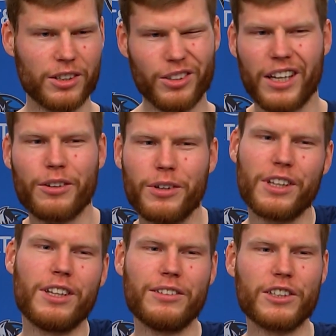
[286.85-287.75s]
you're not gonna
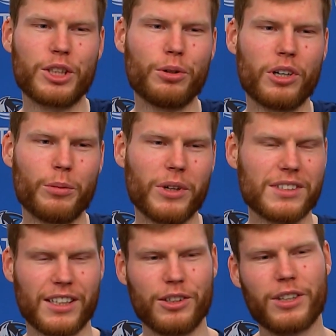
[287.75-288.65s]
really leave the shooter, but
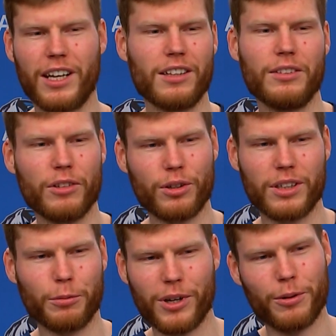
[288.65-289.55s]
it's like you can't leave
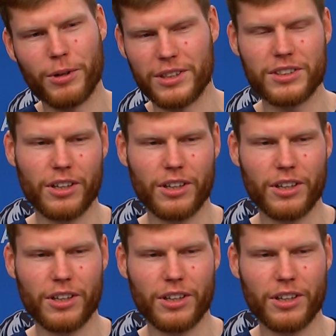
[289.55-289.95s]
Luka one-on-one.